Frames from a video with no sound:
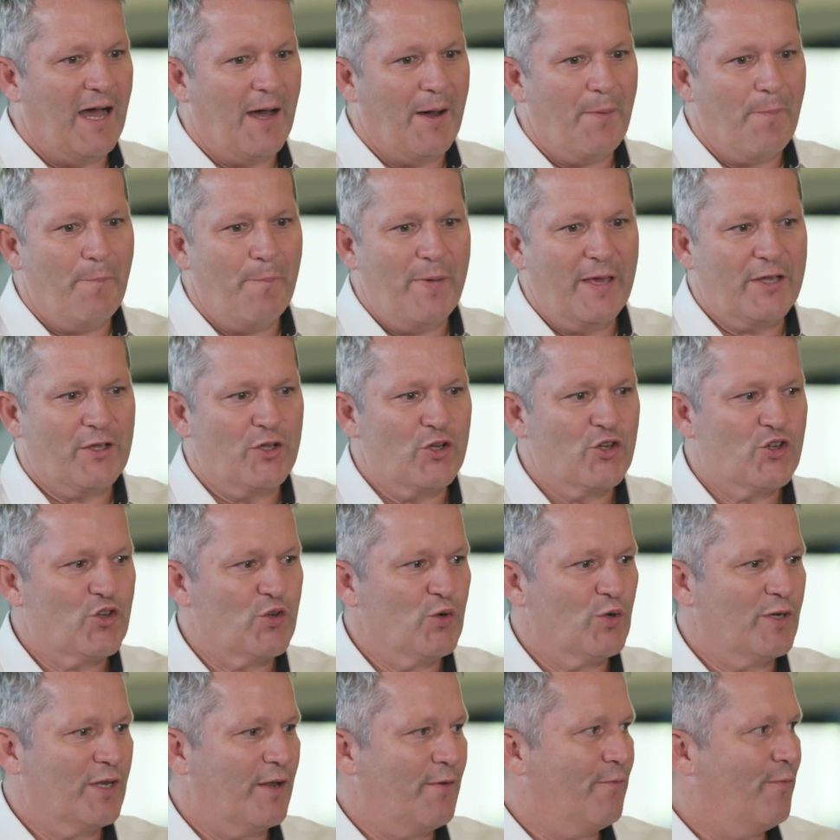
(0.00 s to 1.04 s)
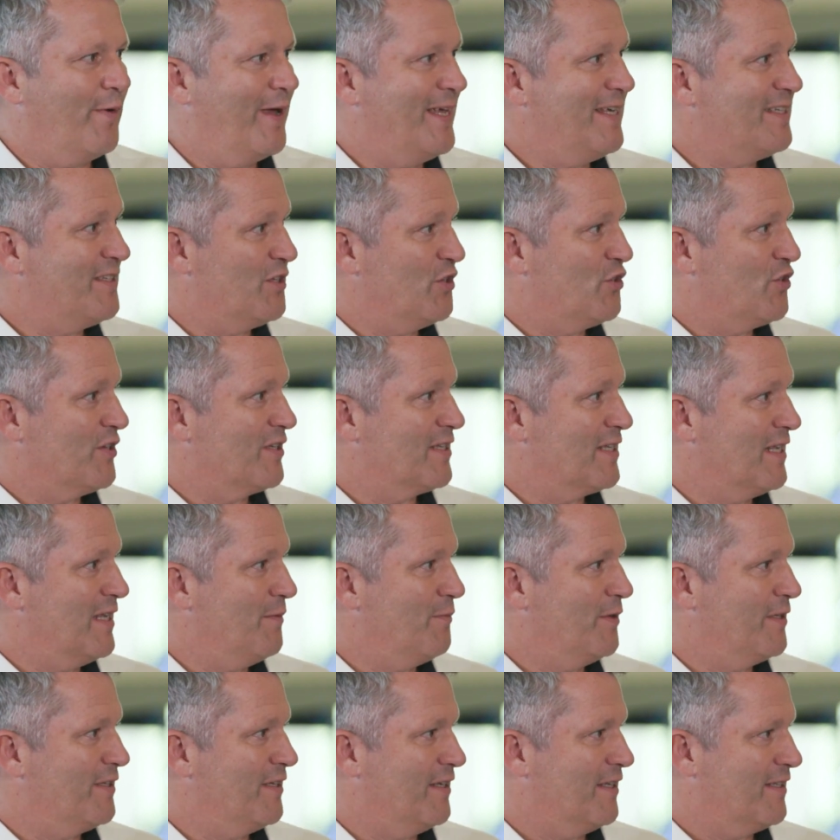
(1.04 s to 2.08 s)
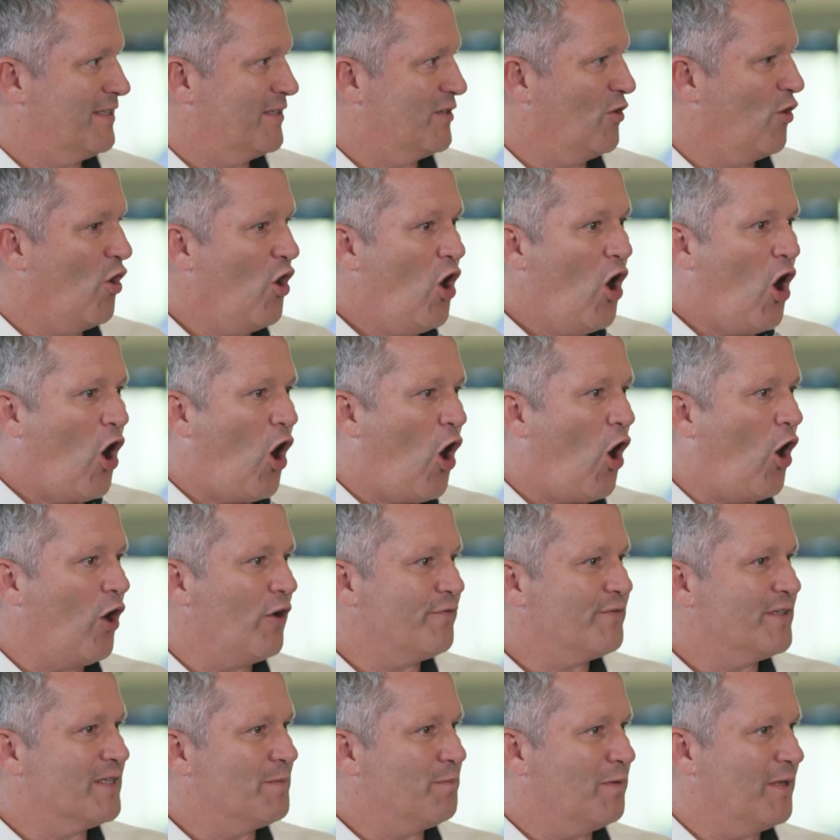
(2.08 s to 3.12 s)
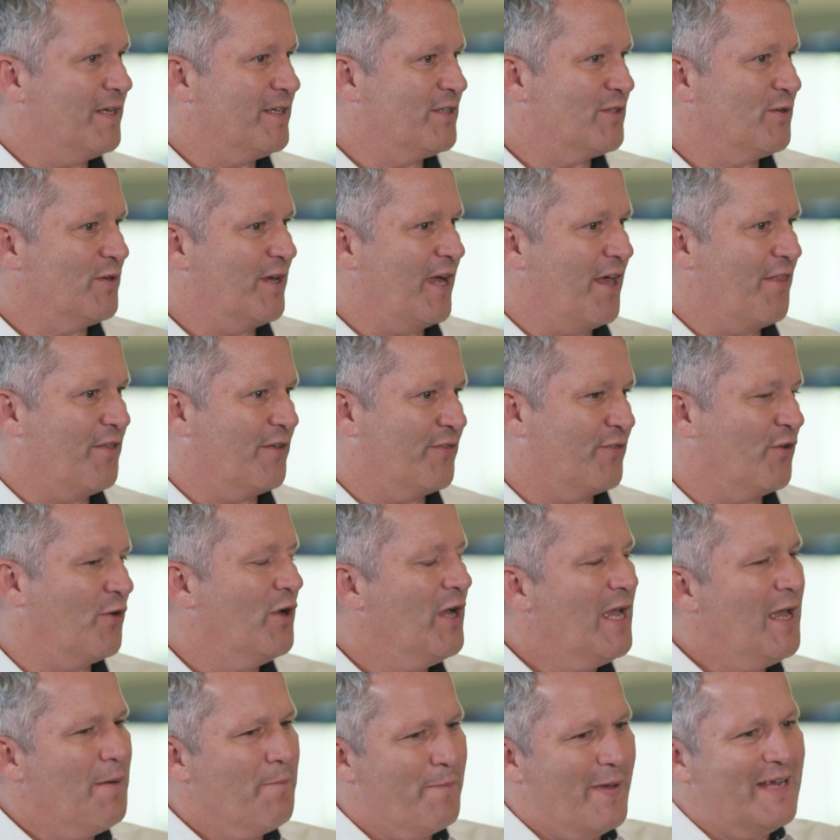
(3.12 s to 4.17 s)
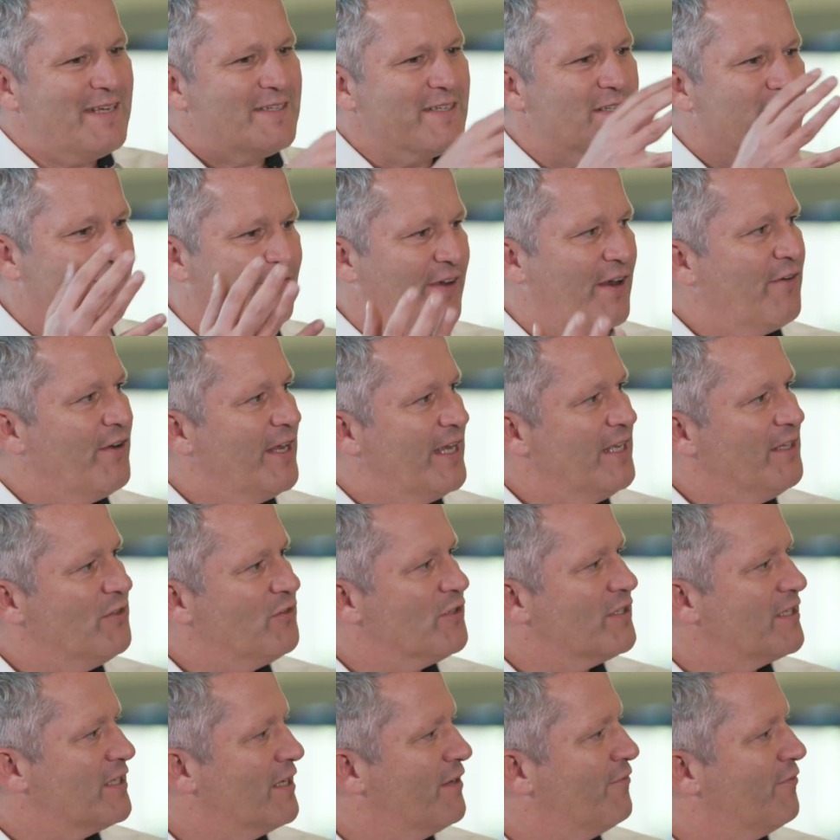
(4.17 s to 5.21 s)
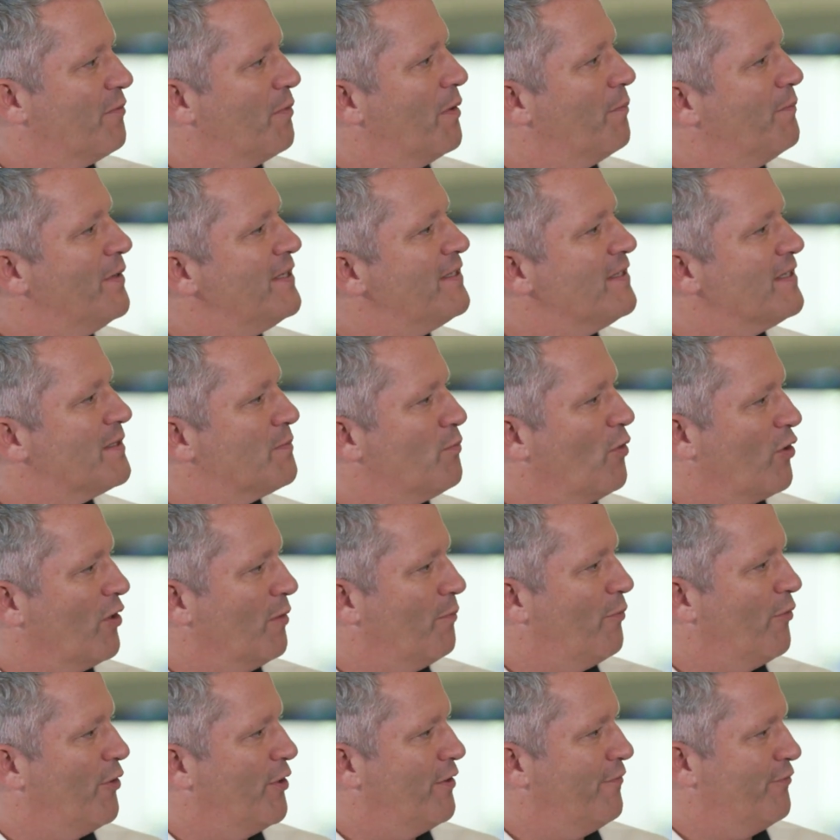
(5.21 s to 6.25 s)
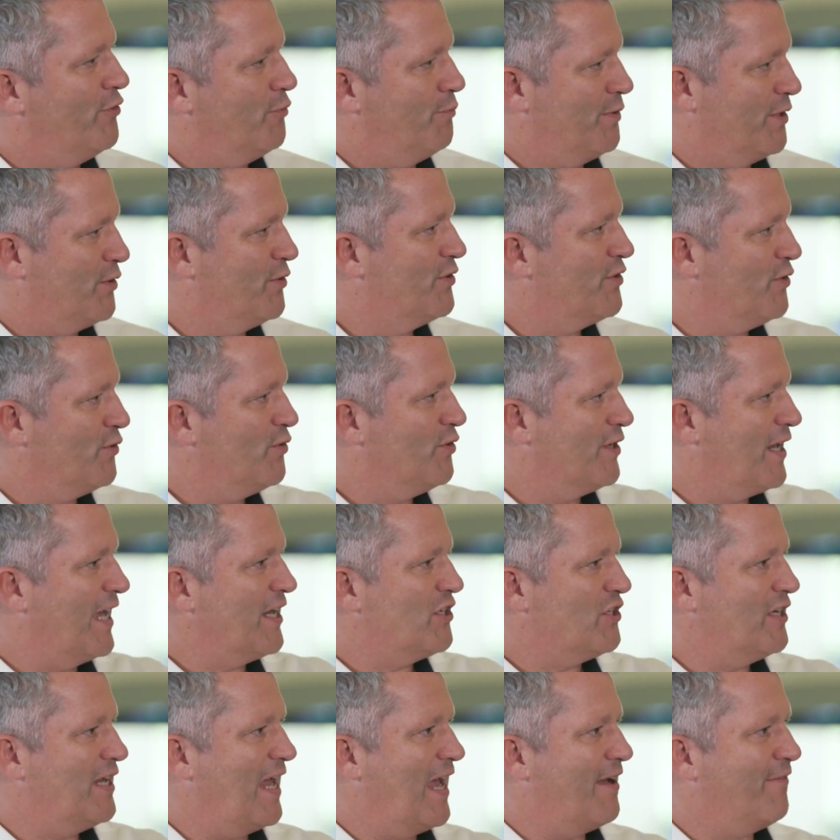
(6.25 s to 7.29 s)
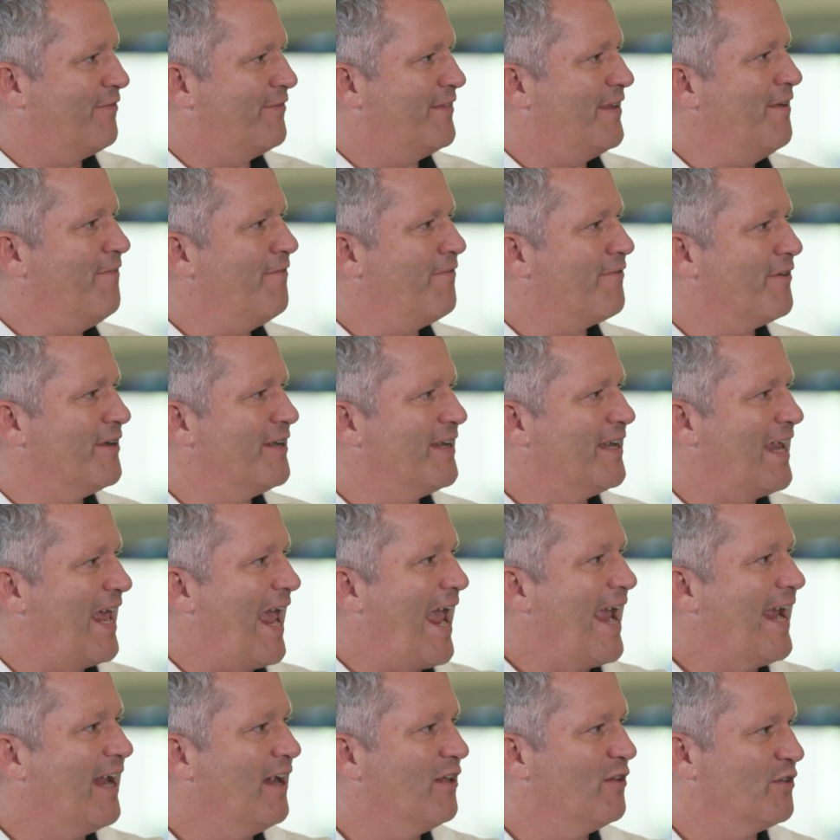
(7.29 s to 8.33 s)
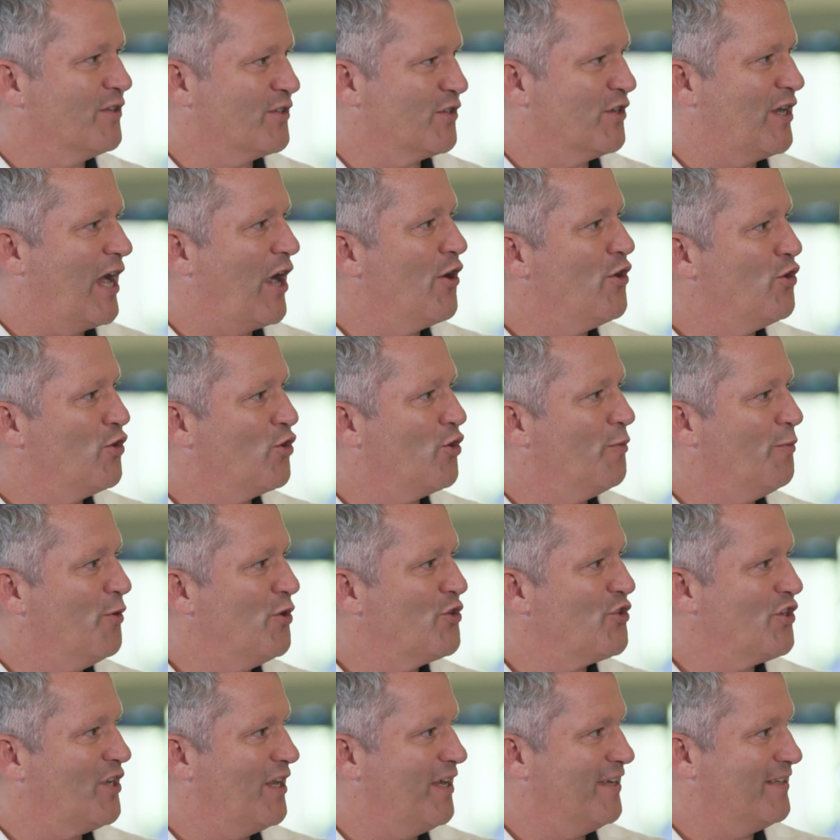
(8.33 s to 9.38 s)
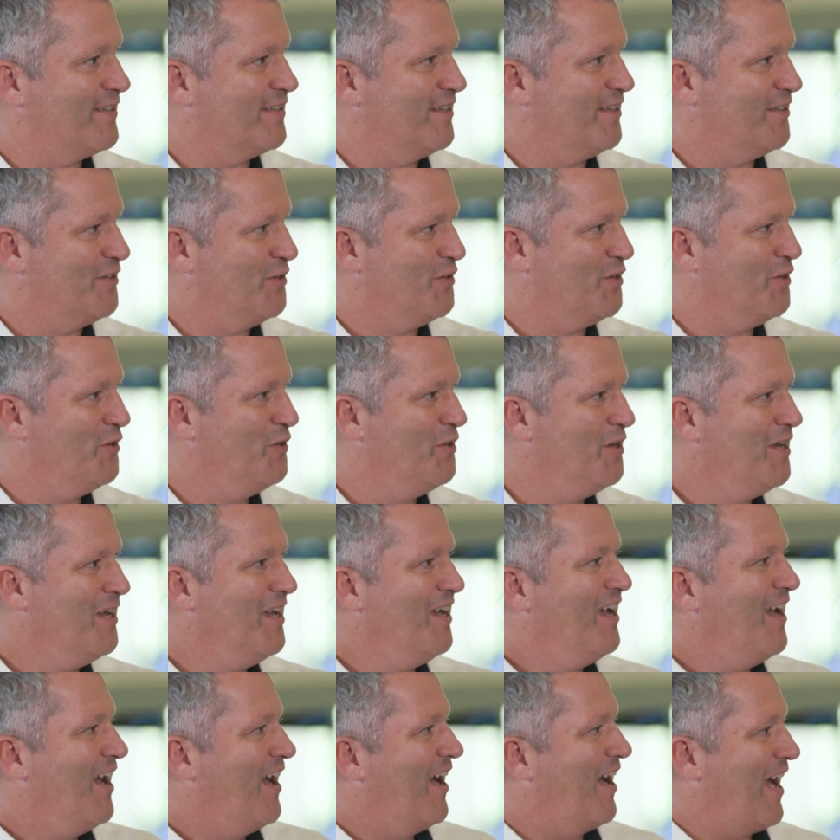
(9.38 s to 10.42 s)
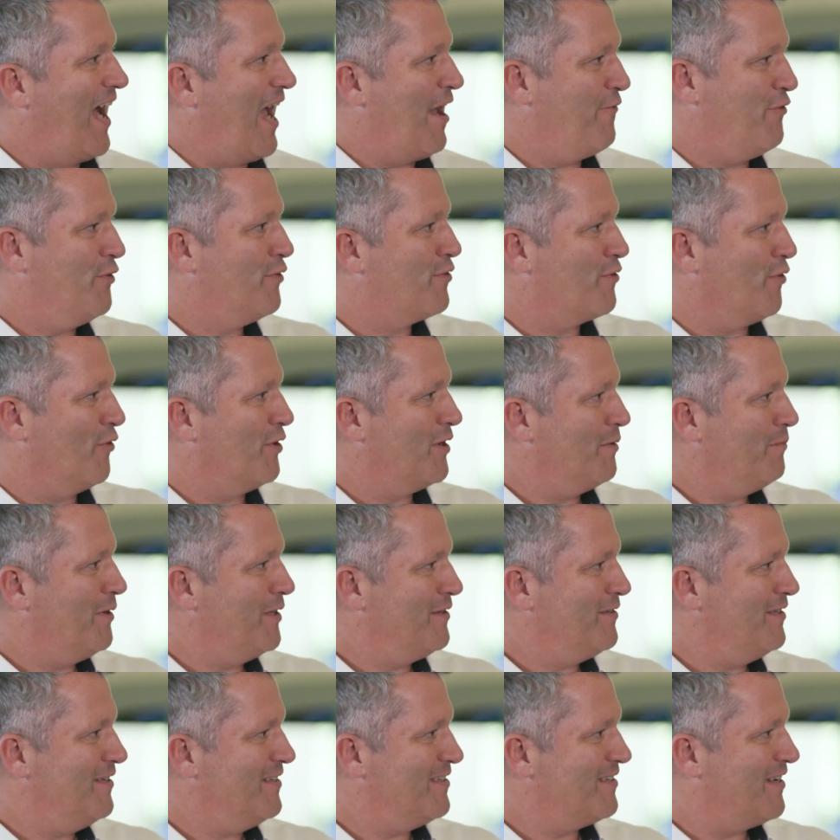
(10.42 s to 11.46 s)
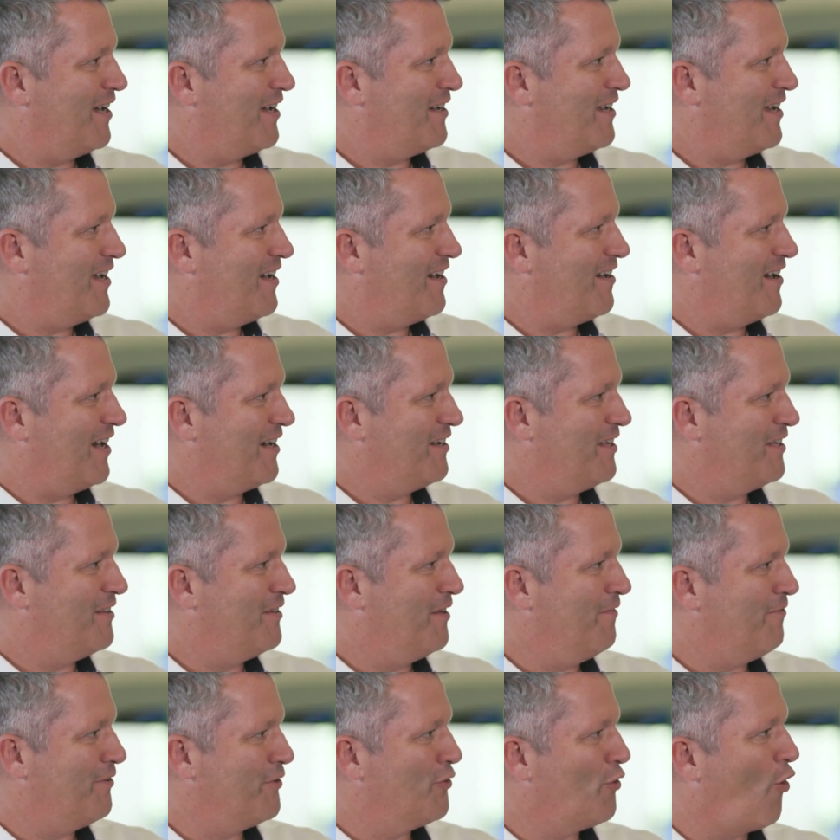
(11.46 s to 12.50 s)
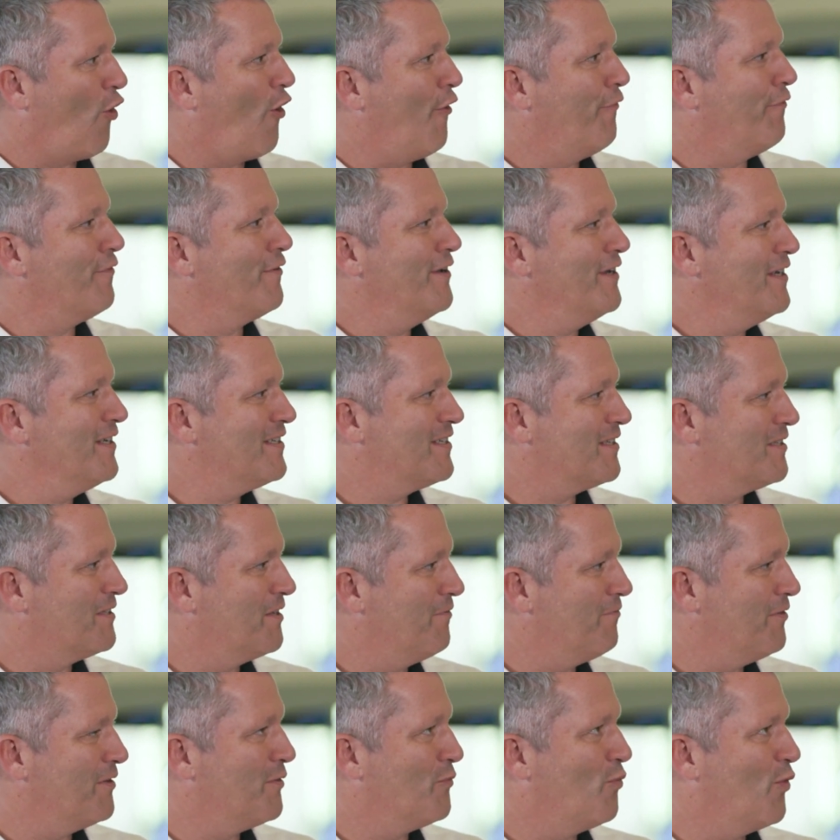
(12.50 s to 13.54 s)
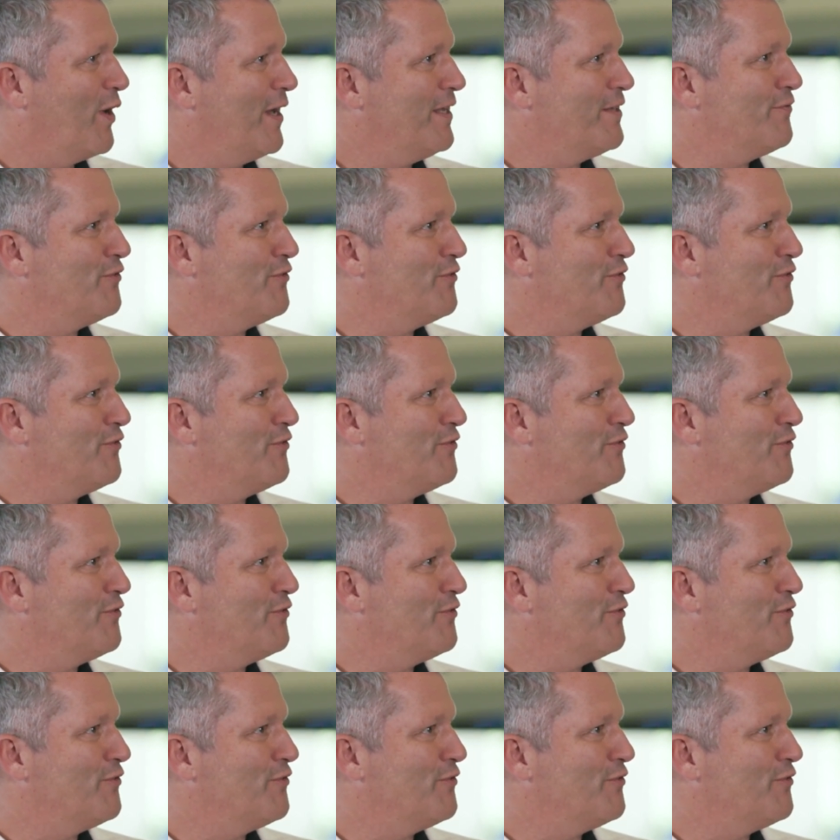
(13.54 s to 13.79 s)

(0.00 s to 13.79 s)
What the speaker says: making sure that wastage is limited. So all of this plays together. So it makes this very interesting from a business model point of view, because you could actually have different angles on how you commercialize it. Have you thought about this? Are there different offerings, different ways